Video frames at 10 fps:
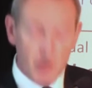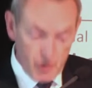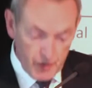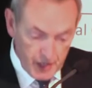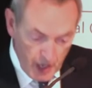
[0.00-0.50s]

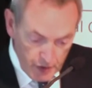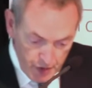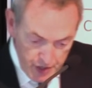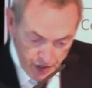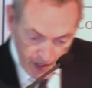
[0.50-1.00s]
so that
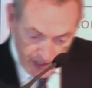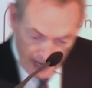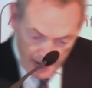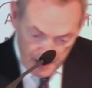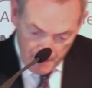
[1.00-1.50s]
countries
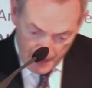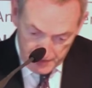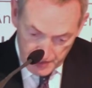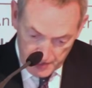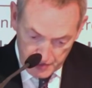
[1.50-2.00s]
can have
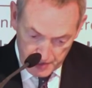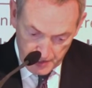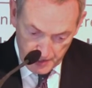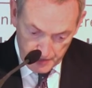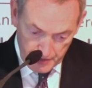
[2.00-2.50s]
access
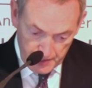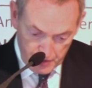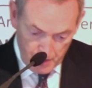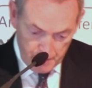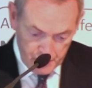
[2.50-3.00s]
to
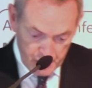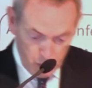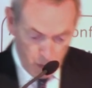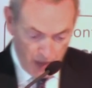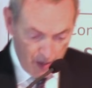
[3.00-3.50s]
these
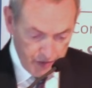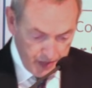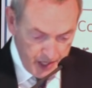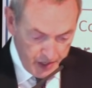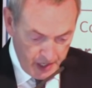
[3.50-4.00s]
services without the
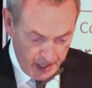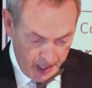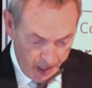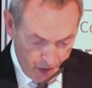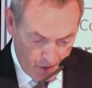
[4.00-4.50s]
need
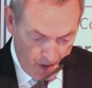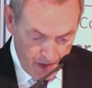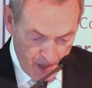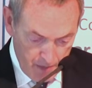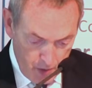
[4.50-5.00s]
to
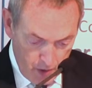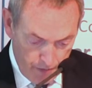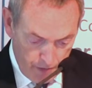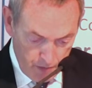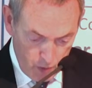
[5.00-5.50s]
create them
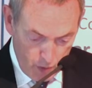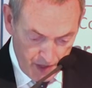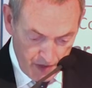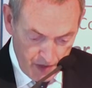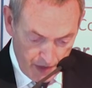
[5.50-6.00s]
from
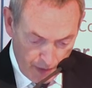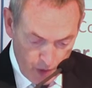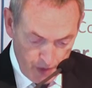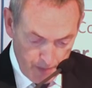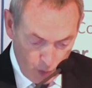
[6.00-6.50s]
within their
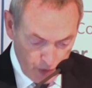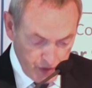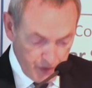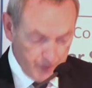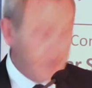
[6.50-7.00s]
own
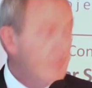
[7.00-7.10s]
borders.